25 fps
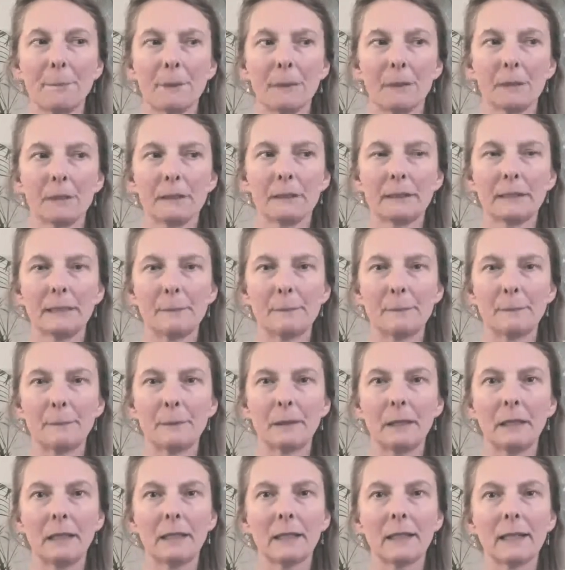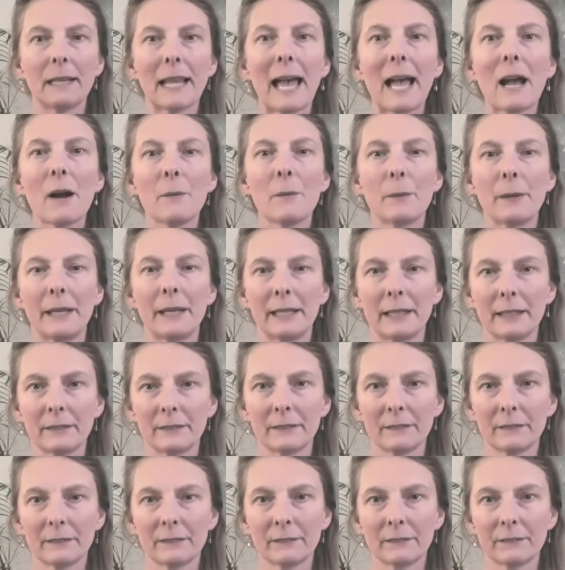but simply
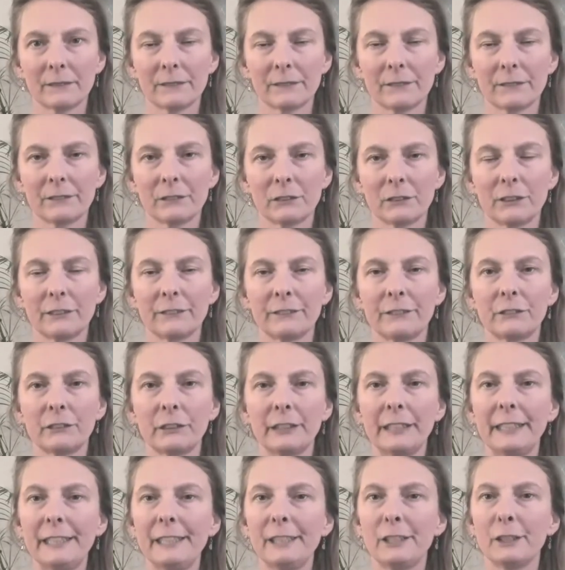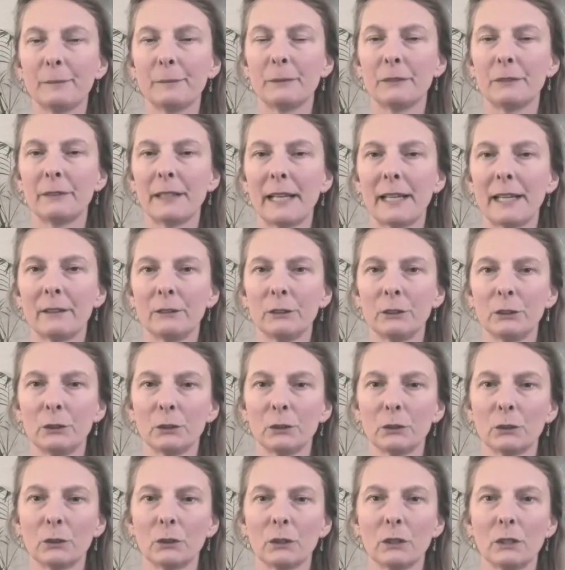allowing for a freedom around
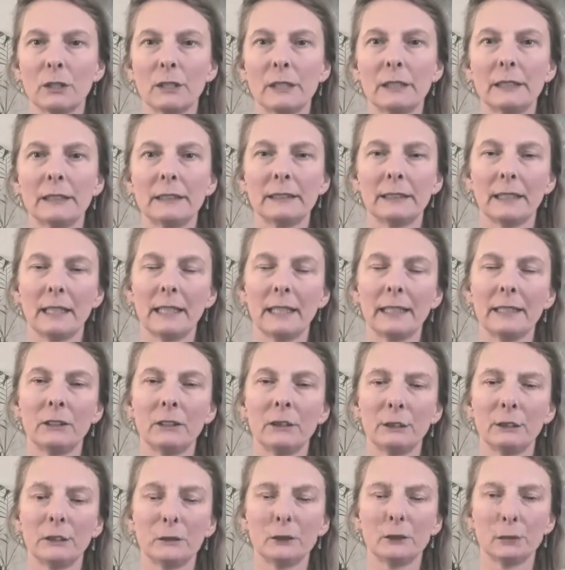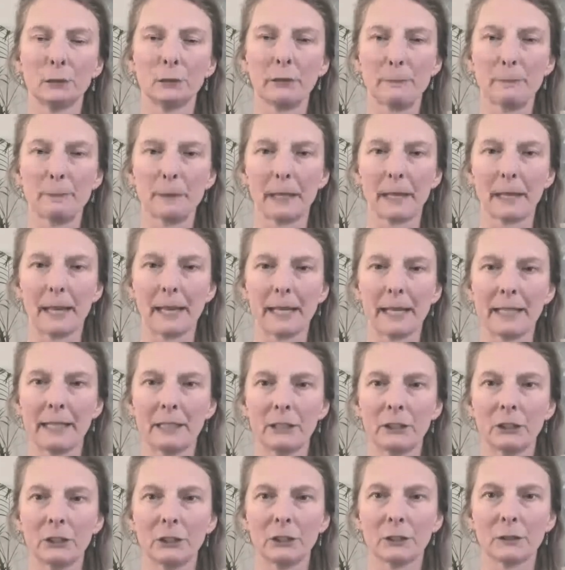your cylindrical rib
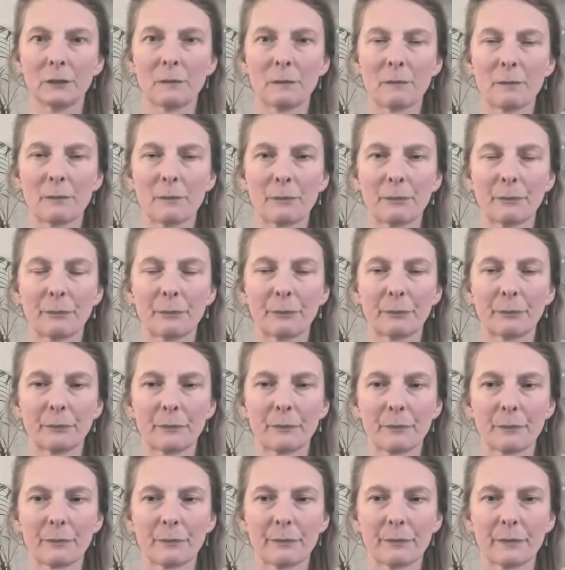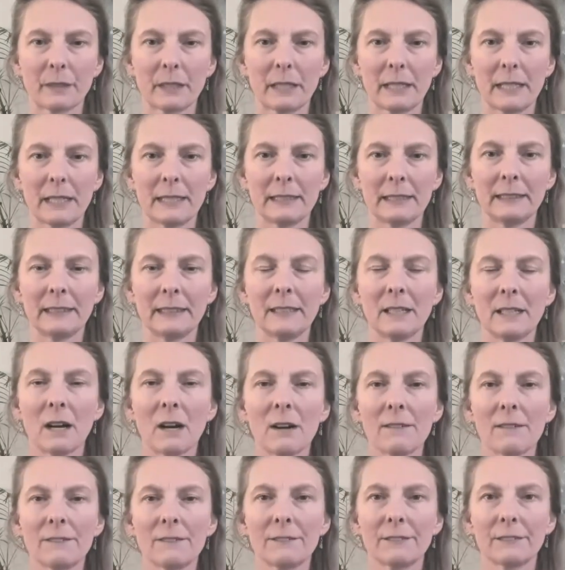cage is
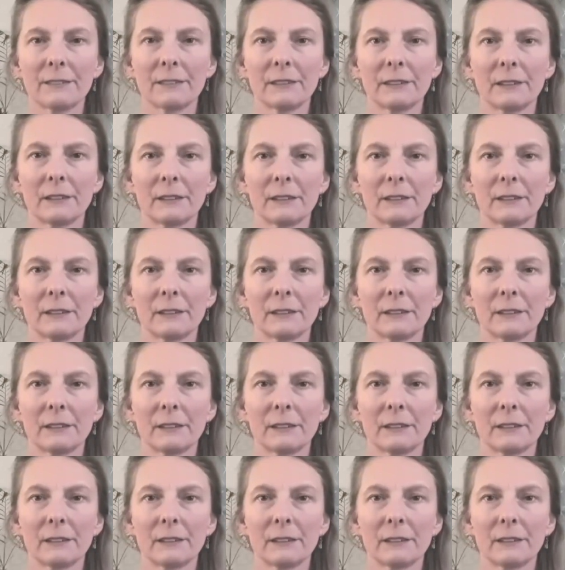enough